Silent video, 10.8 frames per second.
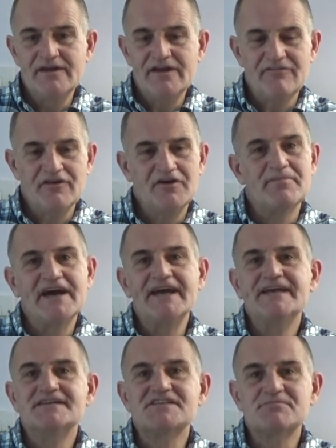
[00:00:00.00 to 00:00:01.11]
if I
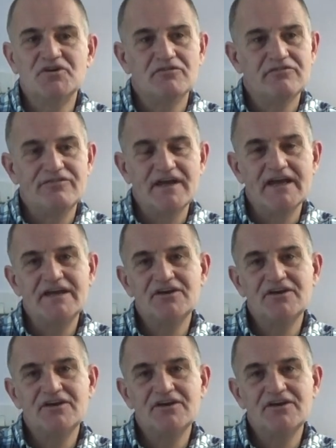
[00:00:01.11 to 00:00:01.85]
paid a small fee,